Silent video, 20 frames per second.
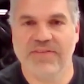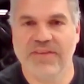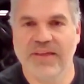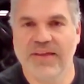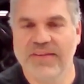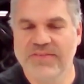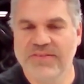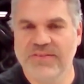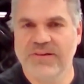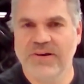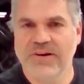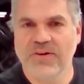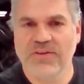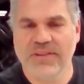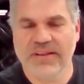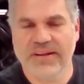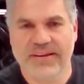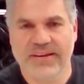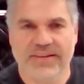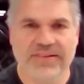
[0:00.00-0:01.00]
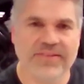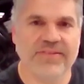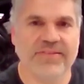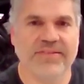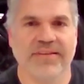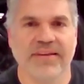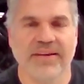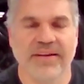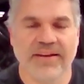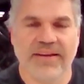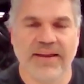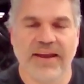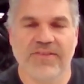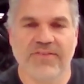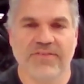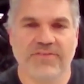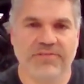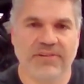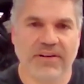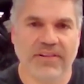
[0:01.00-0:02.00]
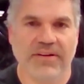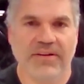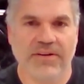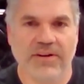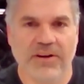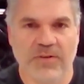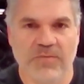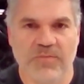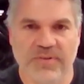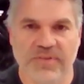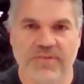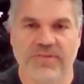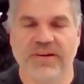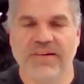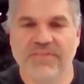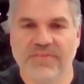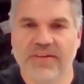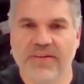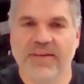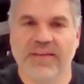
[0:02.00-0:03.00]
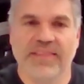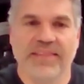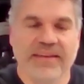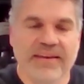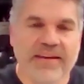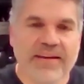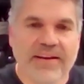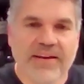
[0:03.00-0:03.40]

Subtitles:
And it's toe links, it's trailing arms, stuff that